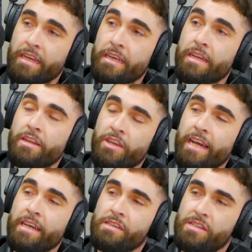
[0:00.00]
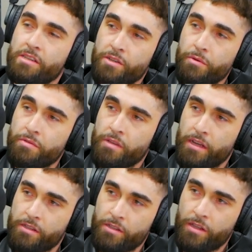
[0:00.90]
Yin and yang is a two
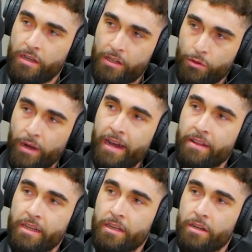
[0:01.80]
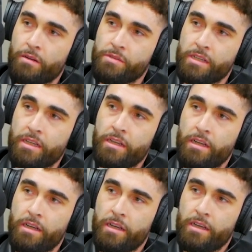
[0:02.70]
a, a duality. You know what I'm saying?
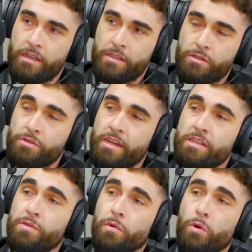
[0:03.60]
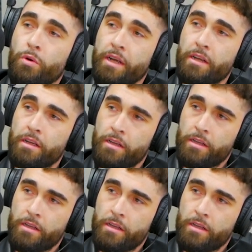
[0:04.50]
Yeah. Two sides of a coin.